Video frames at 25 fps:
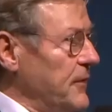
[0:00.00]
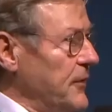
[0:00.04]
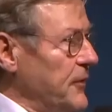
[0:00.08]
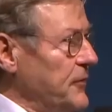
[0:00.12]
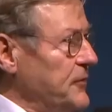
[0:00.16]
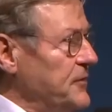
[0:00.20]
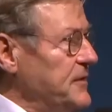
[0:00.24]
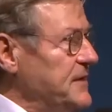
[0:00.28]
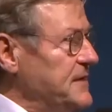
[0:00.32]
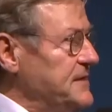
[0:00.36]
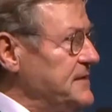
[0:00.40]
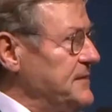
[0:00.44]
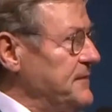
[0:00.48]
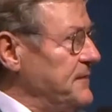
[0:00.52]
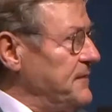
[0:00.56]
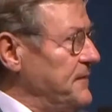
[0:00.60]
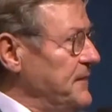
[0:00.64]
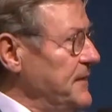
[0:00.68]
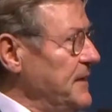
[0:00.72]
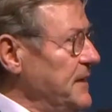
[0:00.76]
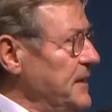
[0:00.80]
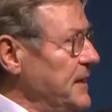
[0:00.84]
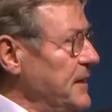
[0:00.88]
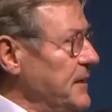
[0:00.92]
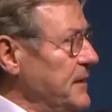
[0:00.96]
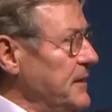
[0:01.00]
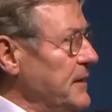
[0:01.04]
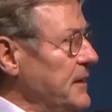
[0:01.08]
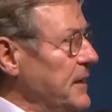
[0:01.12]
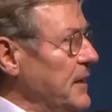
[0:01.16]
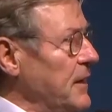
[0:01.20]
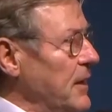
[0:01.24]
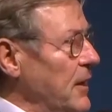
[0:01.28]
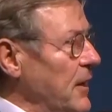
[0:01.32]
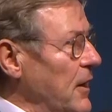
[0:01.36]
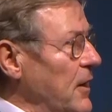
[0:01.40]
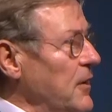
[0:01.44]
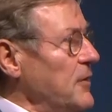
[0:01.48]
uneasy feeling.
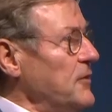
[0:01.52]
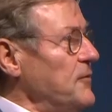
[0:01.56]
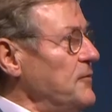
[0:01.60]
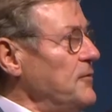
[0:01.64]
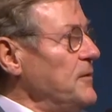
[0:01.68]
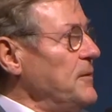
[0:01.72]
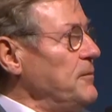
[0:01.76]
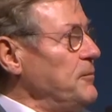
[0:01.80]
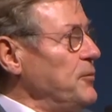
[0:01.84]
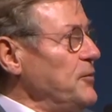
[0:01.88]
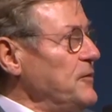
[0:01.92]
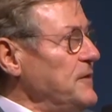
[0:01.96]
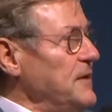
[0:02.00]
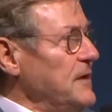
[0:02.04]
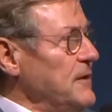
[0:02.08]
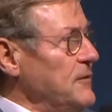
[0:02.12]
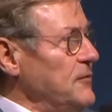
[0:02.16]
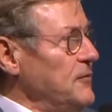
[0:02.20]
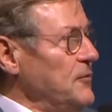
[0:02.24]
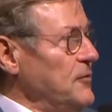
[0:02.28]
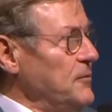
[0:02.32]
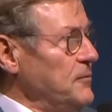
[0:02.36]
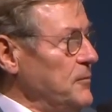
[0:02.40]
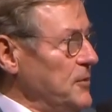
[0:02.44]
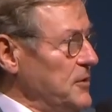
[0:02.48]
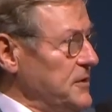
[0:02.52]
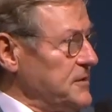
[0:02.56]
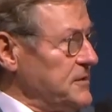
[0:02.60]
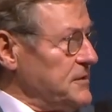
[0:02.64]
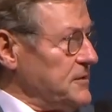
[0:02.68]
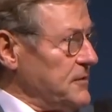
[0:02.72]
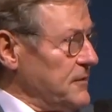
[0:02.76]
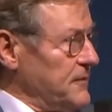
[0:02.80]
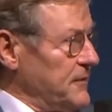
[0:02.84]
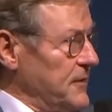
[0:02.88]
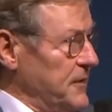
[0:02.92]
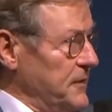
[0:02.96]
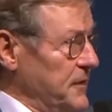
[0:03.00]
Aren't we putting too much
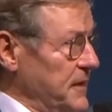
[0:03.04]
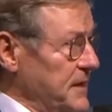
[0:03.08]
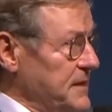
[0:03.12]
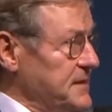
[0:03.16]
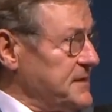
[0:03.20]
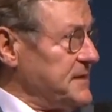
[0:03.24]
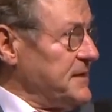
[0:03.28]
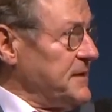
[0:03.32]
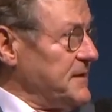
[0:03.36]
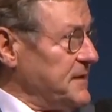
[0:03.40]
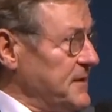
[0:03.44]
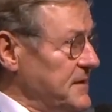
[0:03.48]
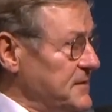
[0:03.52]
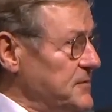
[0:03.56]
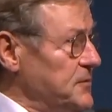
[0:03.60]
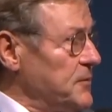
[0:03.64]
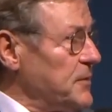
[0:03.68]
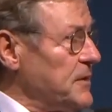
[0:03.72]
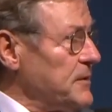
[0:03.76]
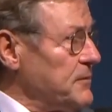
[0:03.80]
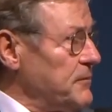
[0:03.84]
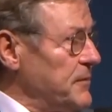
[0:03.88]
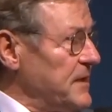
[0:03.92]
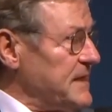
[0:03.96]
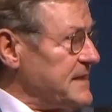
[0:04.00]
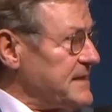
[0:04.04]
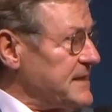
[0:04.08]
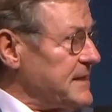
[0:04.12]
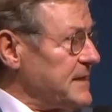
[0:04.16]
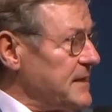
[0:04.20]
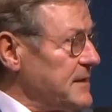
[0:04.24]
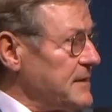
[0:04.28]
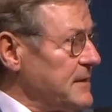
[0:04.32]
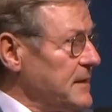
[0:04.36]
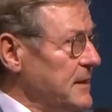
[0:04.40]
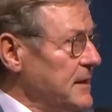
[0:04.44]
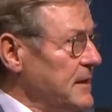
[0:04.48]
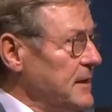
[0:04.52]
of our eggs in this one
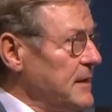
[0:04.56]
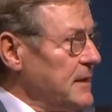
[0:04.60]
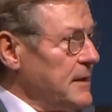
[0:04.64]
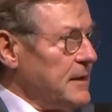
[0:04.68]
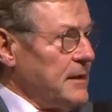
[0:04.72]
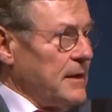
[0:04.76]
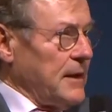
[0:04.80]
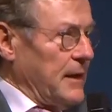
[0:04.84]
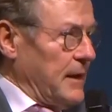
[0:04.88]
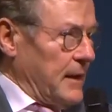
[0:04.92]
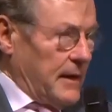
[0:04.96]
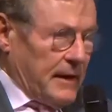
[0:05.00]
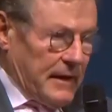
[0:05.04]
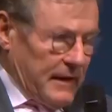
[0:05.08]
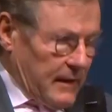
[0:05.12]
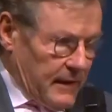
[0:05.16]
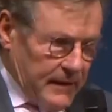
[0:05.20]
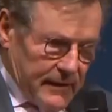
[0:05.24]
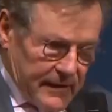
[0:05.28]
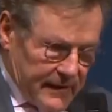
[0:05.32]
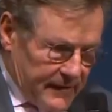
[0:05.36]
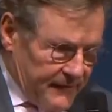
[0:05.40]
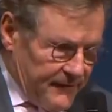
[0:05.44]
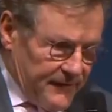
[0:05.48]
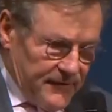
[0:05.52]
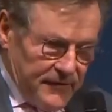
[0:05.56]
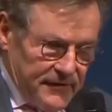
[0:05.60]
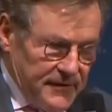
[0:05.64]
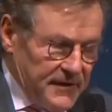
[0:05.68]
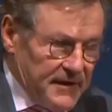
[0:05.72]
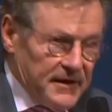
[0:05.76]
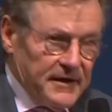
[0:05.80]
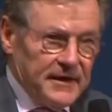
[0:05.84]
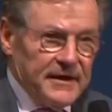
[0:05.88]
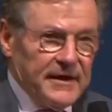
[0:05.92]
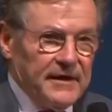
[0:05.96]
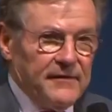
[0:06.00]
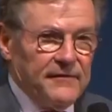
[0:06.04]
basket? I have
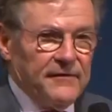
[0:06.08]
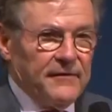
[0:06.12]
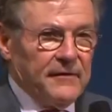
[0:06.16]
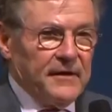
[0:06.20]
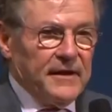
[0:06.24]
nothing against